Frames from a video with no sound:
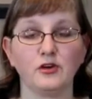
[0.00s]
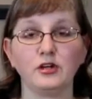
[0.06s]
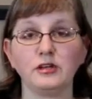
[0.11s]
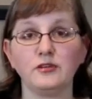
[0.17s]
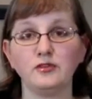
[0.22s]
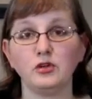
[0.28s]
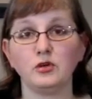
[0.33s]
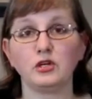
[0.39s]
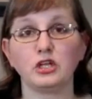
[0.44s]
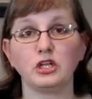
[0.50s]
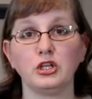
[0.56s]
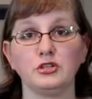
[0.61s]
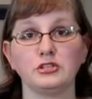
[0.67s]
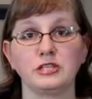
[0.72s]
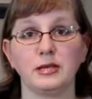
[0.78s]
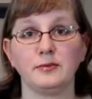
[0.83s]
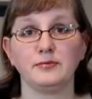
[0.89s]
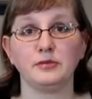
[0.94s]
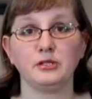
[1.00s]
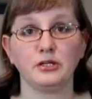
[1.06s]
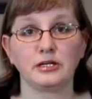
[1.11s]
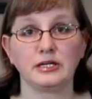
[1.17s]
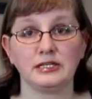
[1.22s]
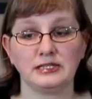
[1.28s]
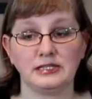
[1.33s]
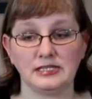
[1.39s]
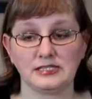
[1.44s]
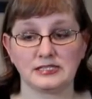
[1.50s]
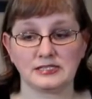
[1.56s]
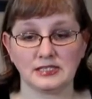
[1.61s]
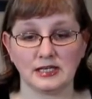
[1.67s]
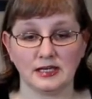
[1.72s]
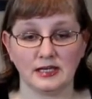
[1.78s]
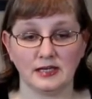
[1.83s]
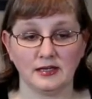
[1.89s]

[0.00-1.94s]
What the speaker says: I'll give you a close-up look at this